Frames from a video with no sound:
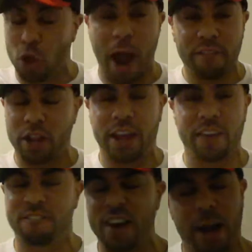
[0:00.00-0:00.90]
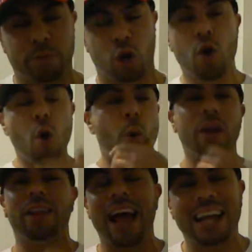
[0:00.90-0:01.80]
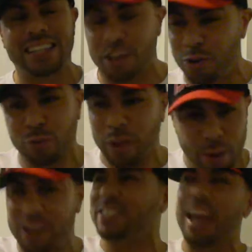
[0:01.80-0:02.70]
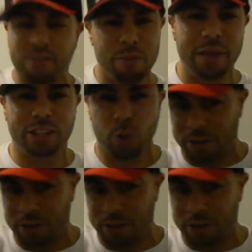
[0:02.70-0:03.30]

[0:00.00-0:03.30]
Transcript: Day after day, getting fed up. So one of the last days, we had a safety meeting too,